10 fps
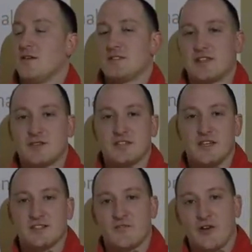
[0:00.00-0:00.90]

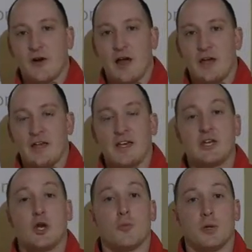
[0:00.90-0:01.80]
Celsius and Fahrenheit can
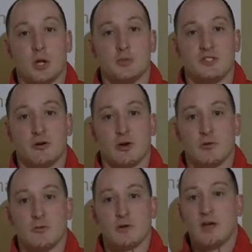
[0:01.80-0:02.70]
go below 0.
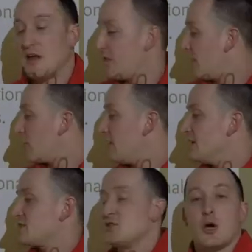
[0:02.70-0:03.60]
There
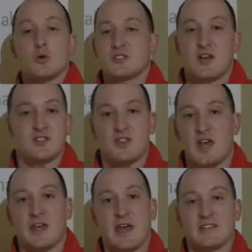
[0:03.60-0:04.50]
is no such
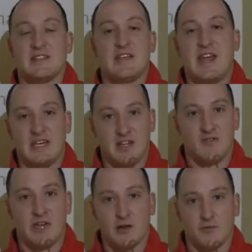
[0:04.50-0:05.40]
thing as
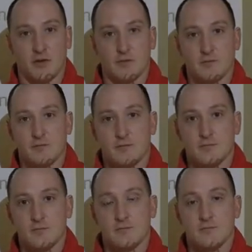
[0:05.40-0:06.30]
negative Kelvin.
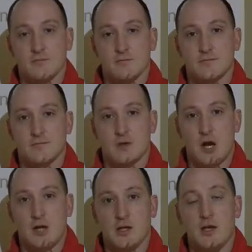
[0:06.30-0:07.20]
All
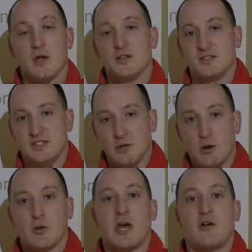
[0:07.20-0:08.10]
right?
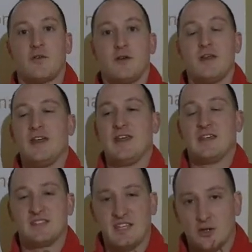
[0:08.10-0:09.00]
0 Kelvin
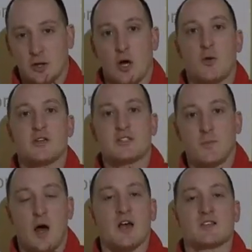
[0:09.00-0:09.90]
is the lowest
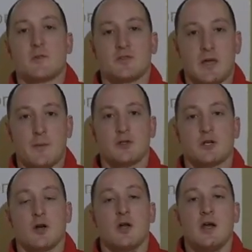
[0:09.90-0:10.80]
possible
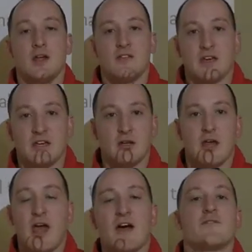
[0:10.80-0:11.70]
temperature that could
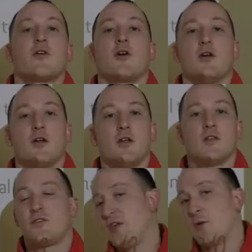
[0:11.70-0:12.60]
ever
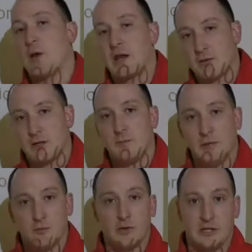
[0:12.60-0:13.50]
theoretically
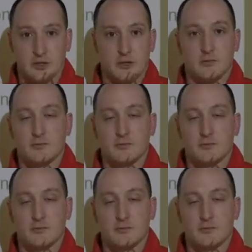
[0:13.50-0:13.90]
be reached.